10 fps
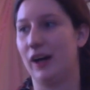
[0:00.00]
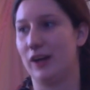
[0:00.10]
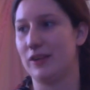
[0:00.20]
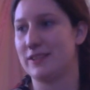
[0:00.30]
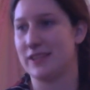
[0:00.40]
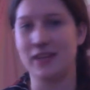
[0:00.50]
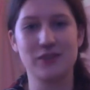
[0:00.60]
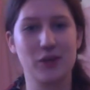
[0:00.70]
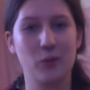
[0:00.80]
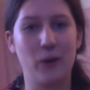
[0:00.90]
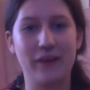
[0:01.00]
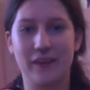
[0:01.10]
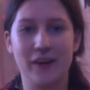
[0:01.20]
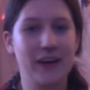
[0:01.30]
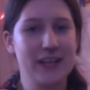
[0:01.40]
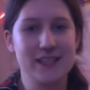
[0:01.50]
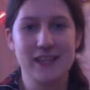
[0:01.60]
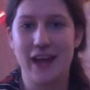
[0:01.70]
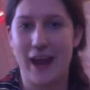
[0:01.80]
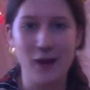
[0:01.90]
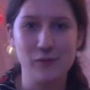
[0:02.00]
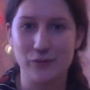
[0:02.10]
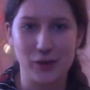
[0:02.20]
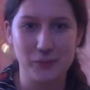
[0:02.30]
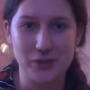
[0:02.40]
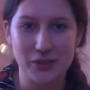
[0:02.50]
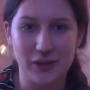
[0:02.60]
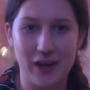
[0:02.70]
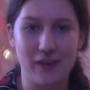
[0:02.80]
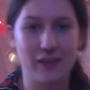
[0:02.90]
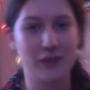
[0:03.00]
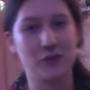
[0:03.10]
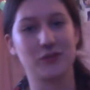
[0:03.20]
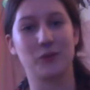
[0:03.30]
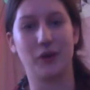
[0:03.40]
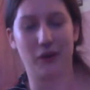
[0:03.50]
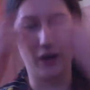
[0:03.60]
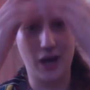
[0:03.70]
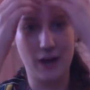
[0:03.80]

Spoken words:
a center where there is an ant farm underground in the soil.